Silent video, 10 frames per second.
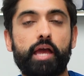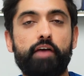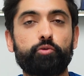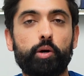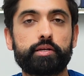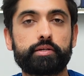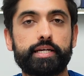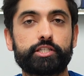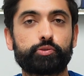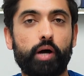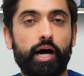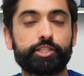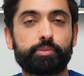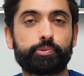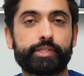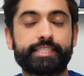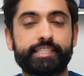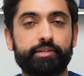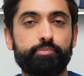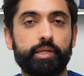Hey everyone, it's Raj from
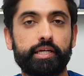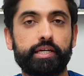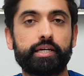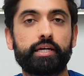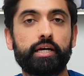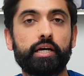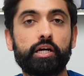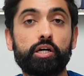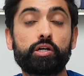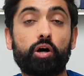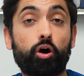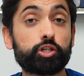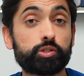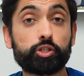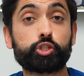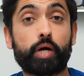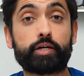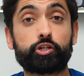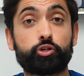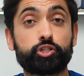3CB. Arsenal
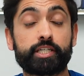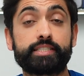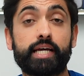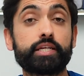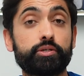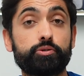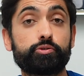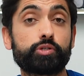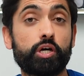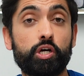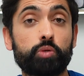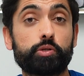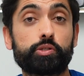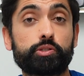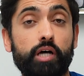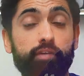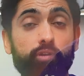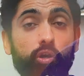striker search continues with Dusan